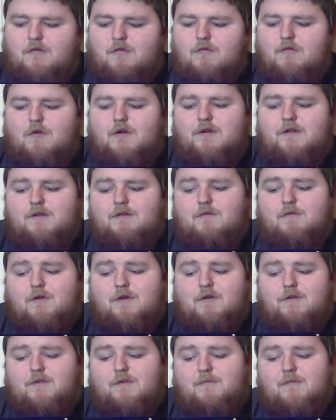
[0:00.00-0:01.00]

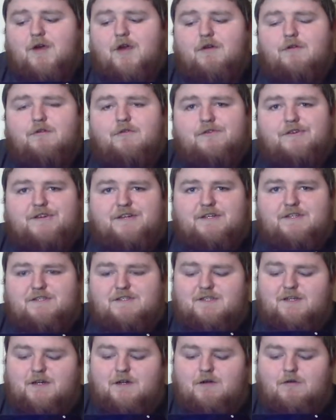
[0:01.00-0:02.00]
where the motor
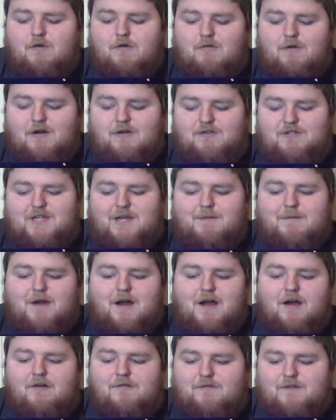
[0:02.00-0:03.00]
is, you know what wire's coming
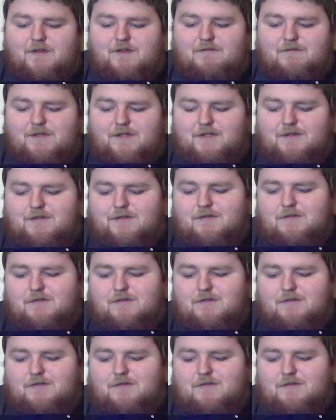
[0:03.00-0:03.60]
off of it.